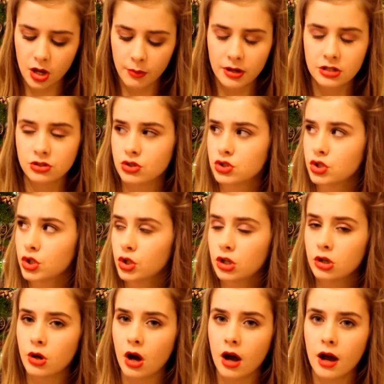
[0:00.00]
I went just
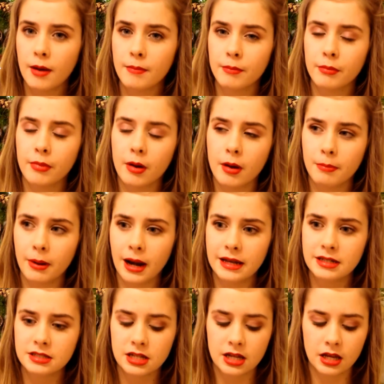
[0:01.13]
two
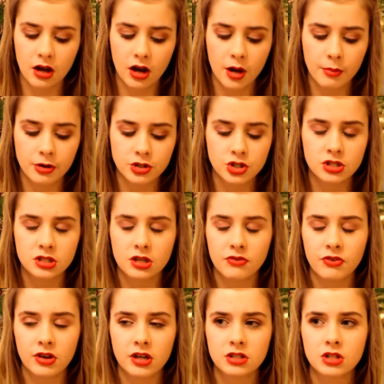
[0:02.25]
blending eye brushes, because I
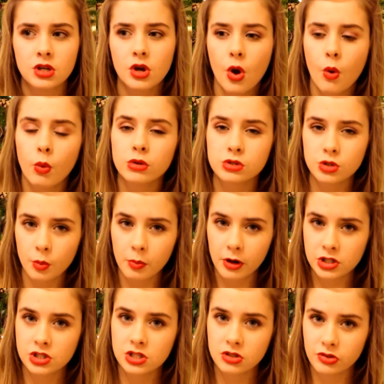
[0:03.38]
figured what sort of
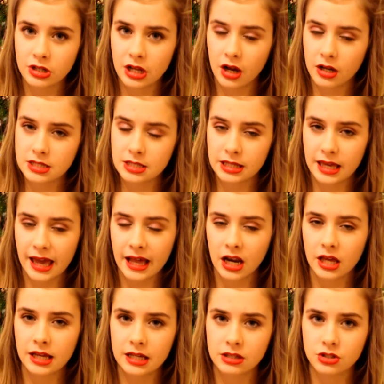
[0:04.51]
brushes are really hard to get,
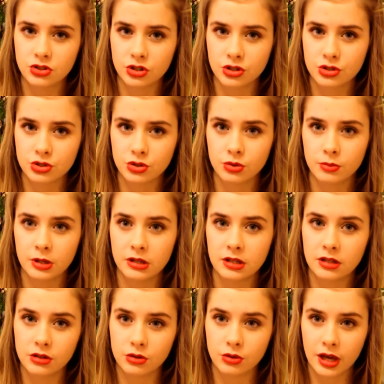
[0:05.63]
like in the drugstore in
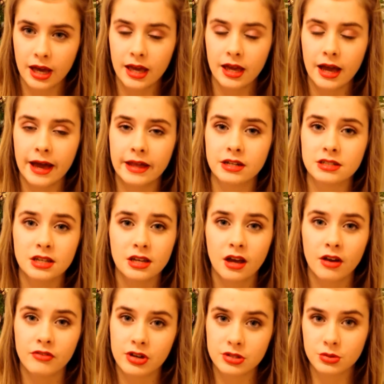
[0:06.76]
the UK, and
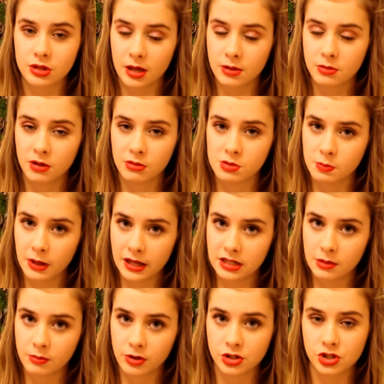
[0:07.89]
first one that came to mind was
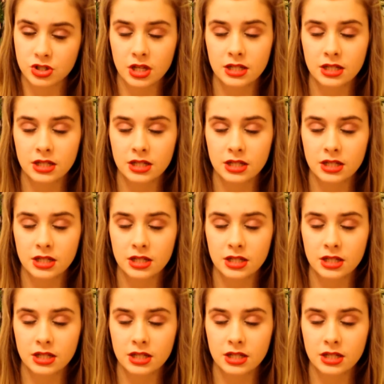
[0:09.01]
blending brushes.